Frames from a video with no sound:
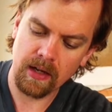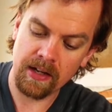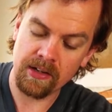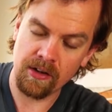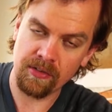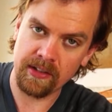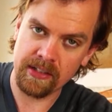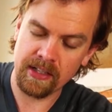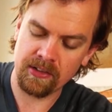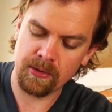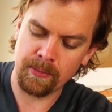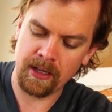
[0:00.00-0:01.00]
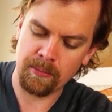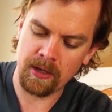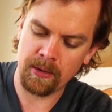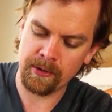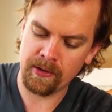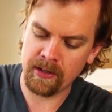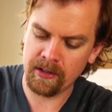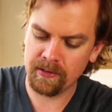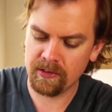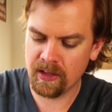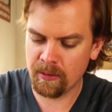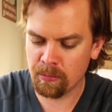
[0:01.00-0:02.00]
I definitely get some of that pomegranate.
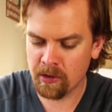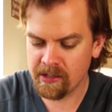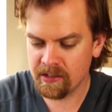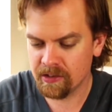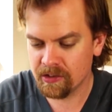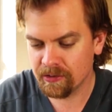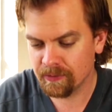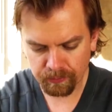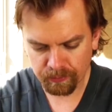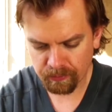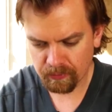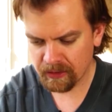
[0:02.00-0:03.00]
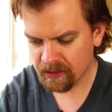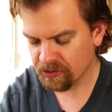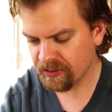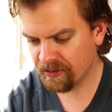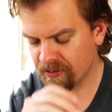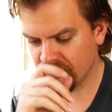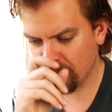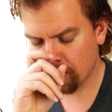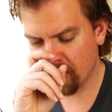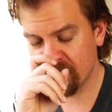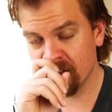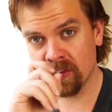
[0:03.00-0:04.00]
It's that brightness. There's definitely a
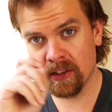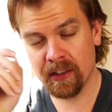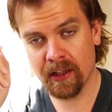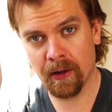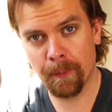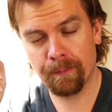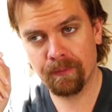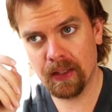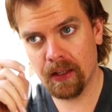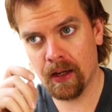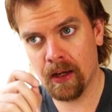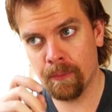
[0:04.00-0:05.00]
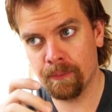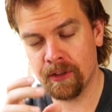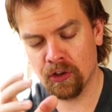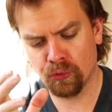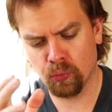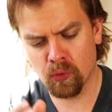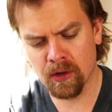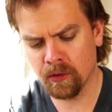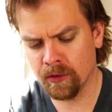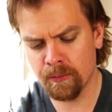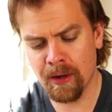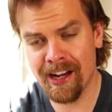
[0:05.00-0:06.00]
brightness in there. There's real
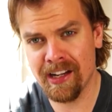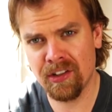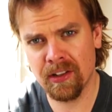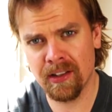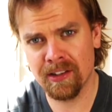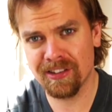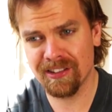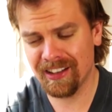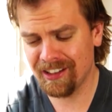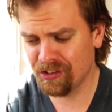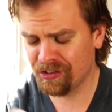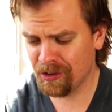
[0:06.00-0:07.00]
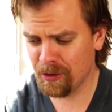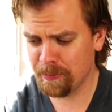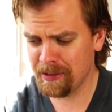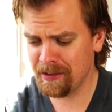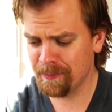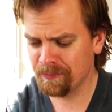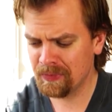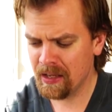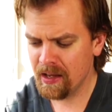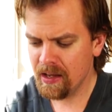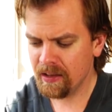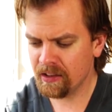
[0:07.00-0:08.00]
good body to this, like syrupy.
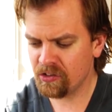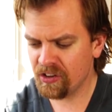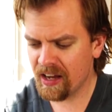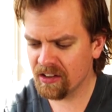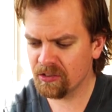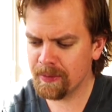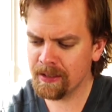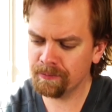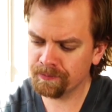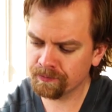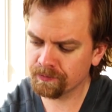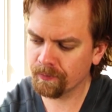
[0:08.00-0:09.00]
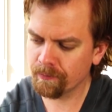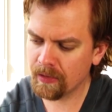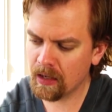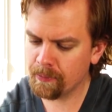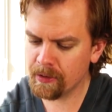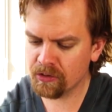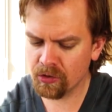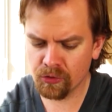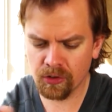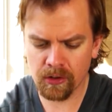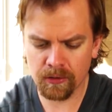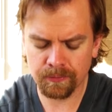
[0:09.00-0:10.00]
The jasmine, I'm not so
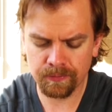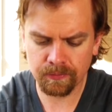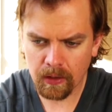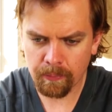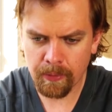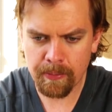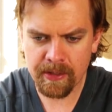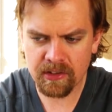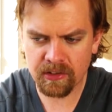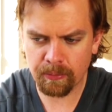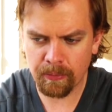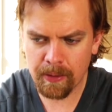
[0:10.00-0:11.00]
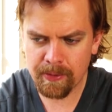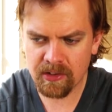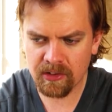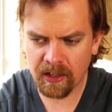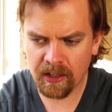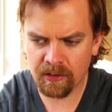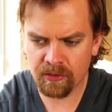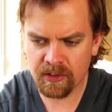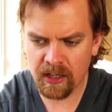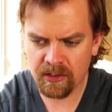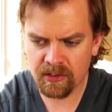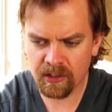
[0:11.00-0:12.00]
sure. Maybe it's kind of
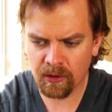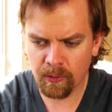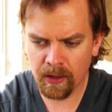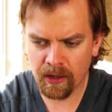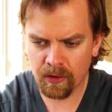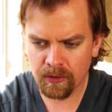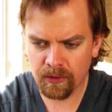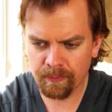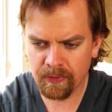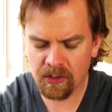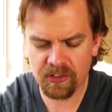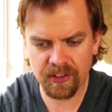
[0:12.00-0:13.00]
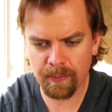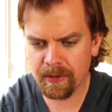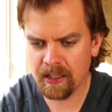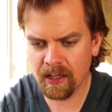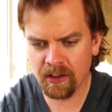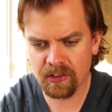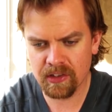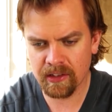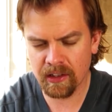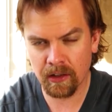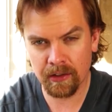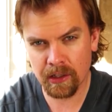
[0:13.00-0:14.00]
dancing around. There's something else in
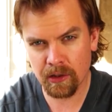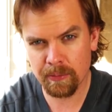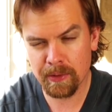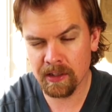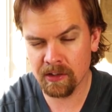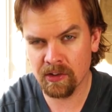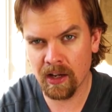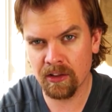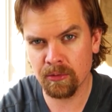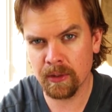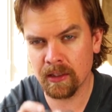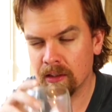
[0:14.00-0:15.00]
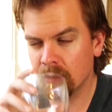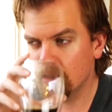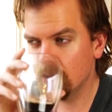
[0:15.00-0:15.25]
there, and that could be the jasmine.